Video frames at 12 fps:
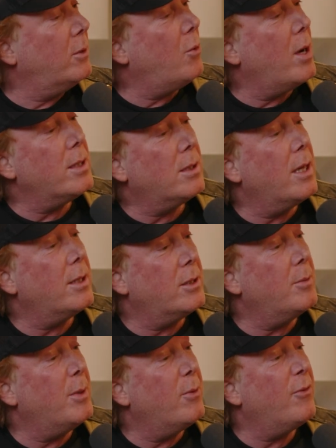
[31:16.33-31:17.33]
Christ likes
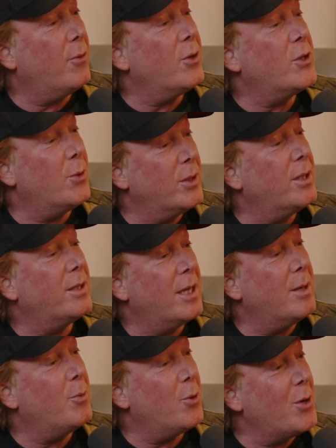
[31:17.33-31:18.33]
to be referred to as by his
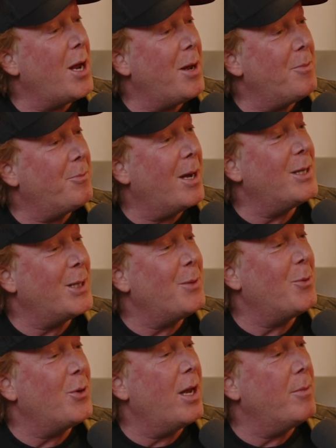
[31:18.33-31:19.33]
Hebrew name,
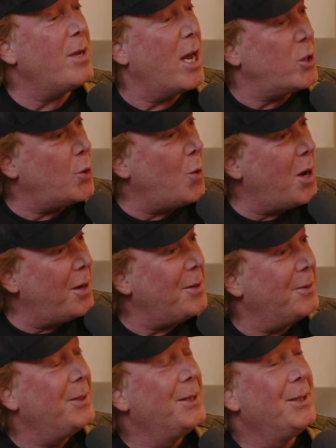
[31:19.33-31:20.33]

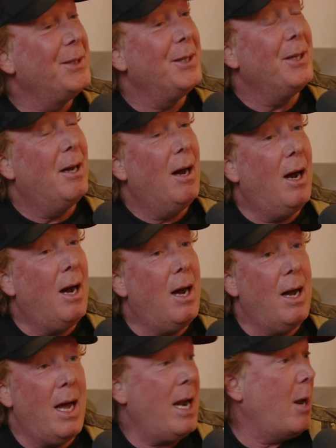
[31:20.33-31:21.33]
Yeshua.
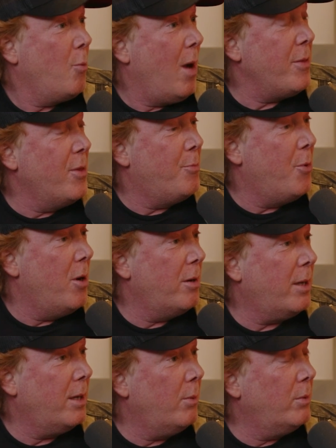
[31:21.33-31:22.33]
And I read the
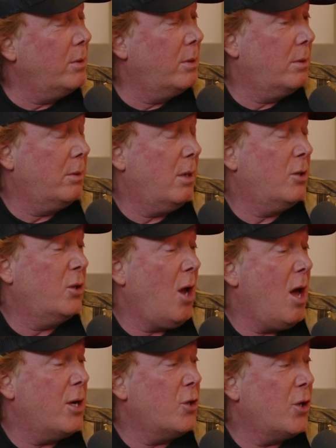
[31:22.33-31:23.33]
book and it was
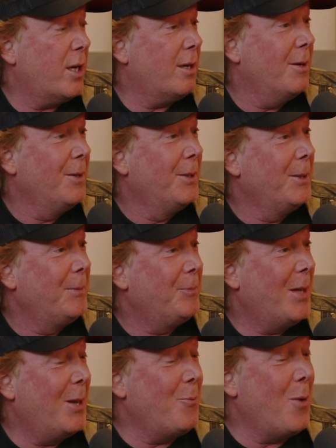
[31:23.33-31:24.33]
astonishing.
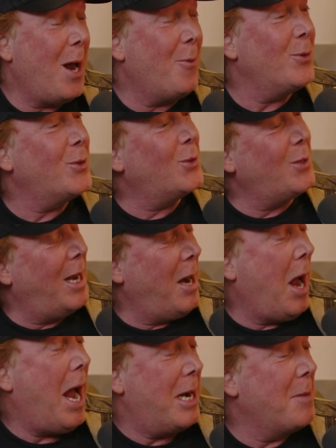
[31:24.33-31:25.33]
And when I
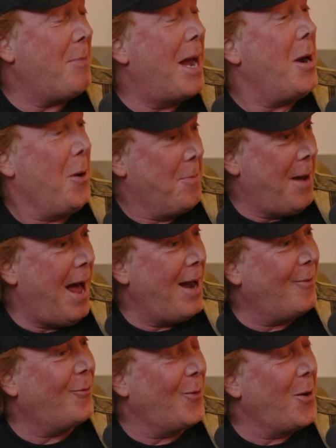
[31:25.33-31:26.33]
had to pay her
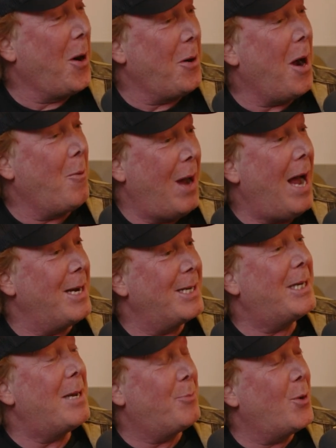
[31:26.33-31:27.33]
back I had to
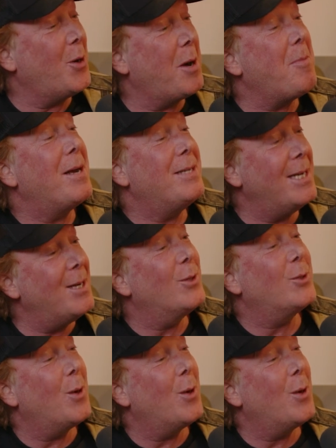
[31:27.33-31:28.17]
keep good on my deal.